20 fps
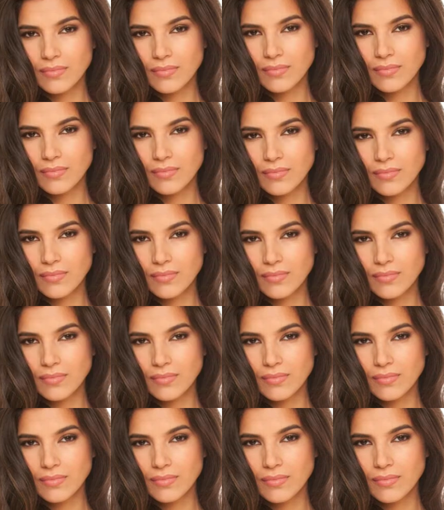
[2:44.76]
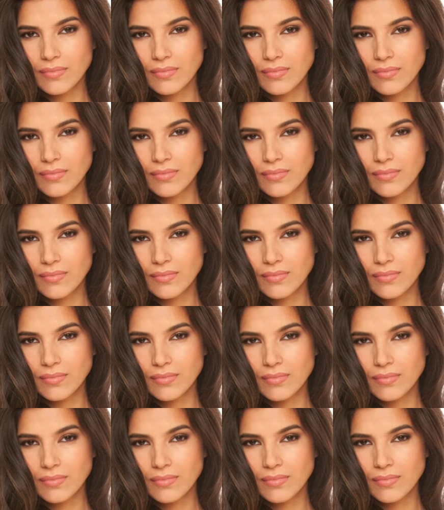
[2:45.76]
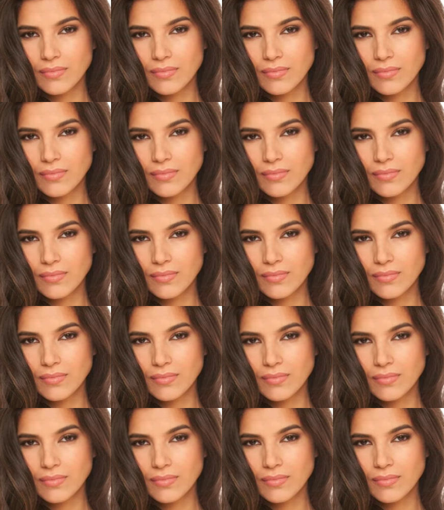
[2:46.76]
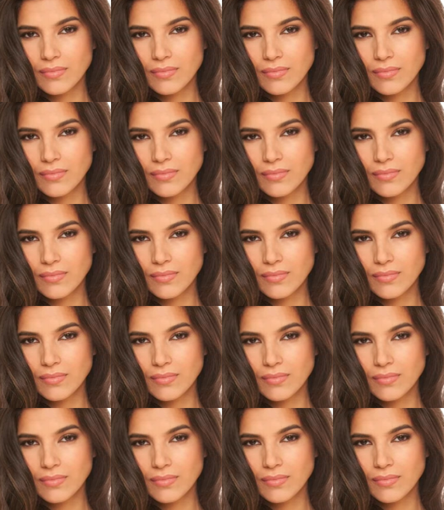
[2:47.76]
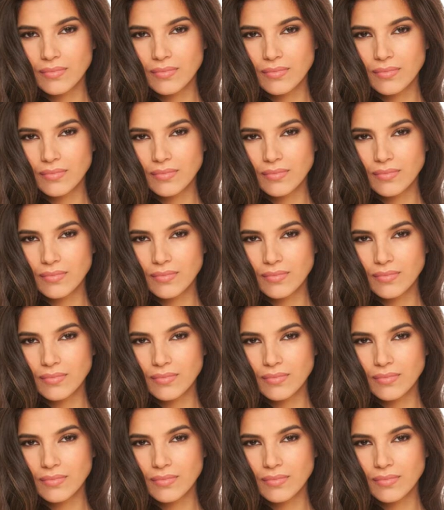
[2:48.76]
(no one is talking)